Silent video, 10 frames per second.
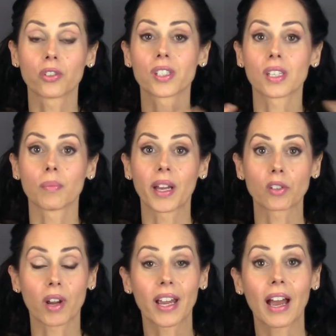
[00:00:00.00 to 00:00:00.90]
your skin might
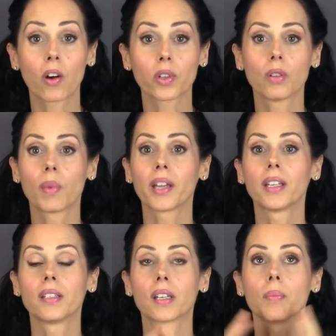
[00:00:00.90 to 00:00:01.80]
dry out. You
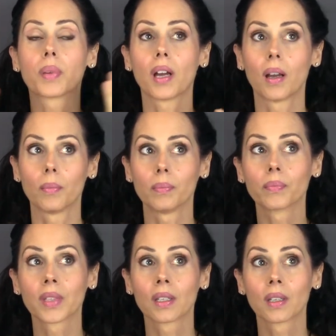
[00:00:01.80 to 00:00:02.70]
might end up
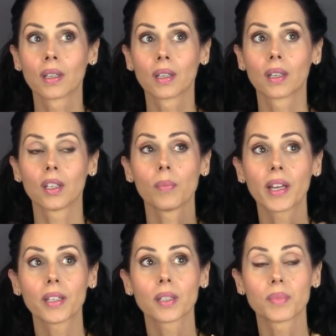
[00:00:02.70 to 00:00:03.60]
um, you
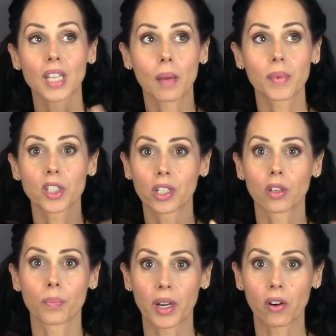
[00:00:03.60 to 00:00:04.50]
might end up damaging
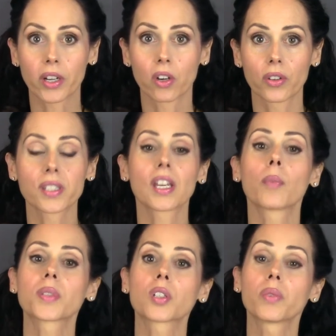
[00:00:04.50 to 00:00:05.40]
your barrier. This
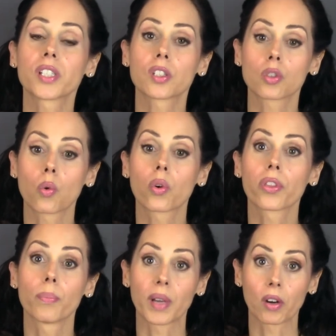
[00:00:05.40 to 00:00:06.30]
helps to restore
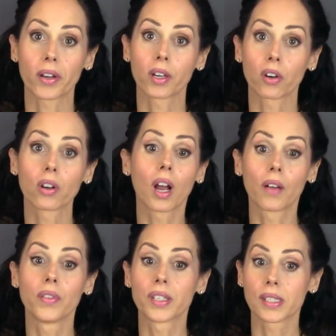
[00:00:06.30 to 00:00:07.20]
the barrier
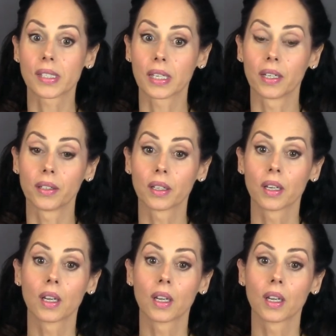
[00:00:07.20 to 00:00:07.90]
of the skin.